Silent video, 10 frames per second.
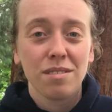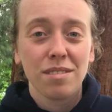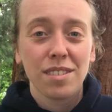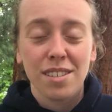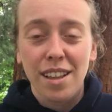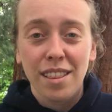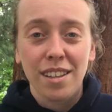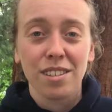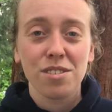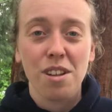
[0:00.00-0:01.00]
And suddenly
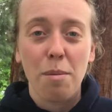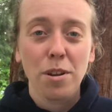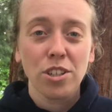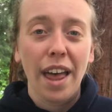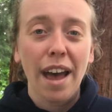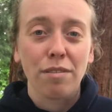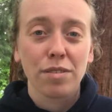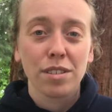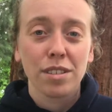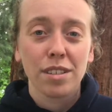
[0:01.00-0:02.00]
there's not much
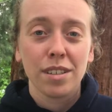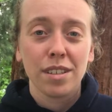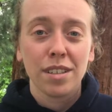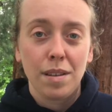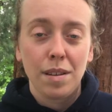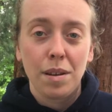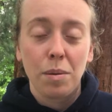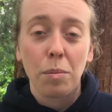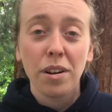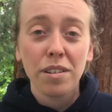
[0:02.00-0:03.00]
left.
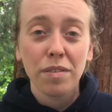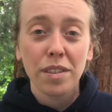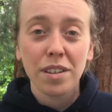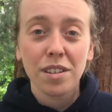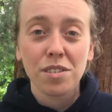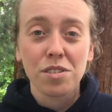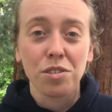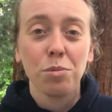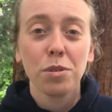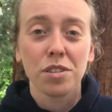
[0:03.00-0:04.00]
What if the
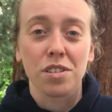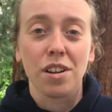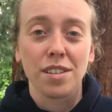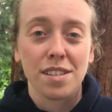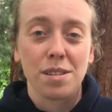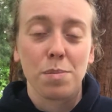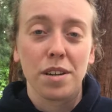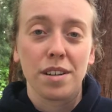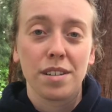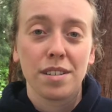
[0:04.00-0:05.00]
consumers all
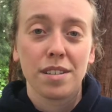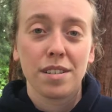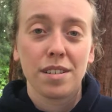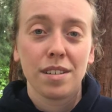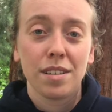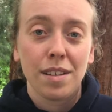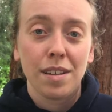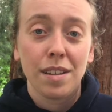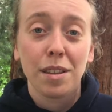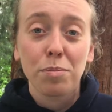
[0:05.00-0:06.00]
disappeared?
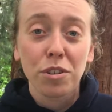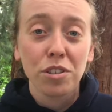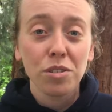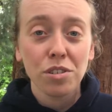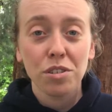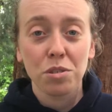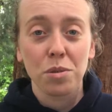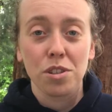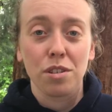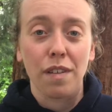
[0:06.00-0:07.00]
The producers would
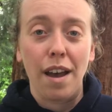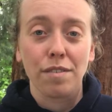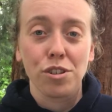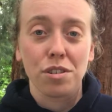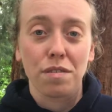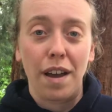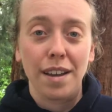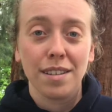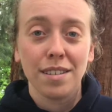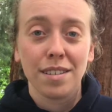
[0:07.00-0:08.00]
survive just
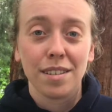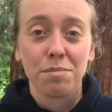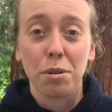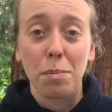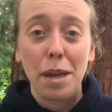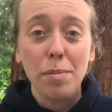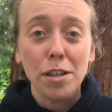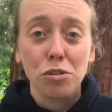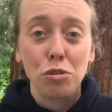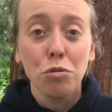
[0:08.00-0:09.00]
fine, but maybe
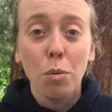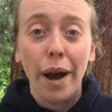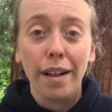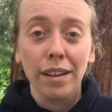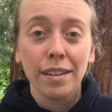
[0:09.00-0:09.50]
too well.